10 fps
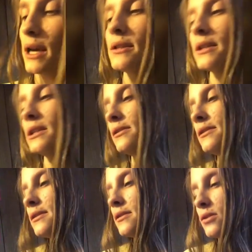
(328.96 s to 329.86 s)

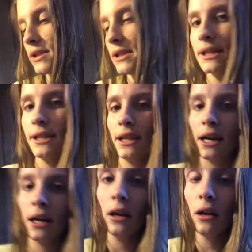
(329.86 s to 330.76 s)
cousin's
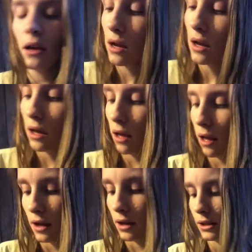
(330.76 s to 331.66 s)
quinceanera
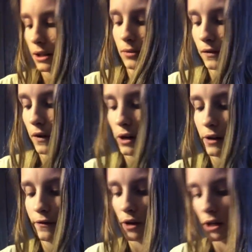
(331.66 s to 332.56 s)
and it was
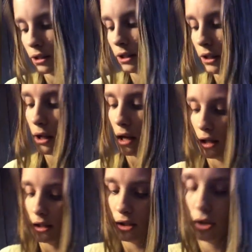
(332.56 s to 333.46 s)
very fun.
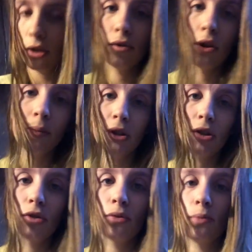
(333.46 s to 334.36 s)
I should have took
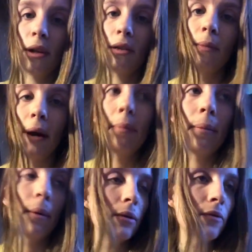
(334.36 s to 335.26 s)
pictures with my
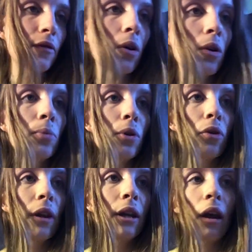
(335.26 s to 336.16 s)
babe in the photo
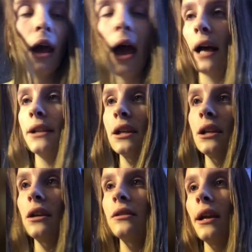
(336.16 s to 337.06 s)
booth. He did ask,
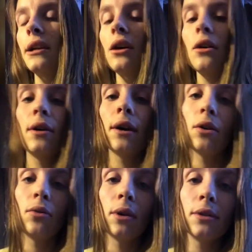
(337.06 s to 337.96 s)
and I was like, no, I
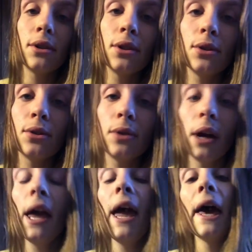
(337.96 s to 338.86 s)
don't want to.
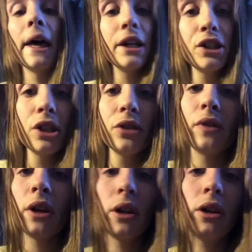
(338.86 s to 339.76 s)
And I should have
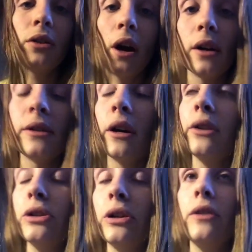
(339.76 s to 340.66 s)
done it, you guys. I
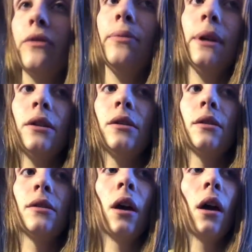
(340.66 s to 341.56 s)
should have,
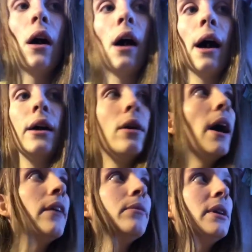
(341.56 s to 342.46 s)
because I don't
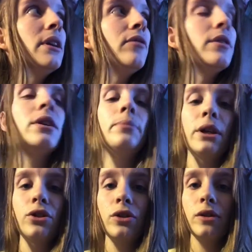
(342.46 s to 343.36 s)
have many
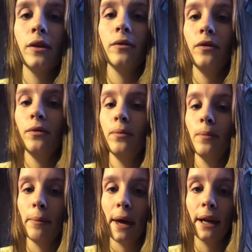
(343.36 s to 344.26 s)
pictures of
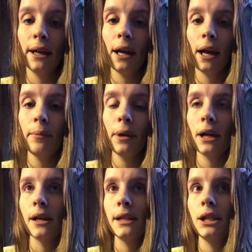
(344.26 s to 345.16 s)
my man and I
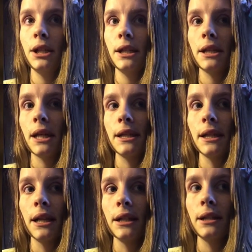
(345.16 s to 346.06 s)
because he just
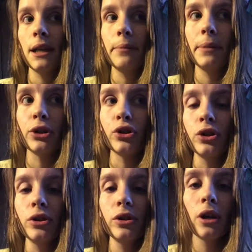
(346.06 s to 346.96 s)
doesn't like to take
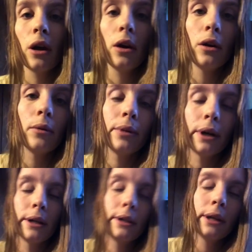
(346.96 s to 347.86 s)
pictures.
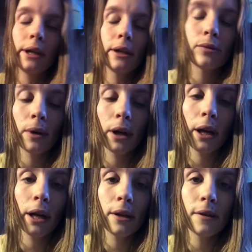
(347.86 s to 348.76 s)
But it is what
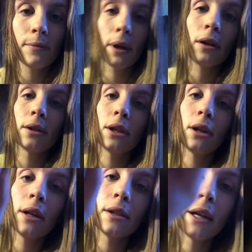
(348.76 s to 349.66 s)
it is, but I'll see you guys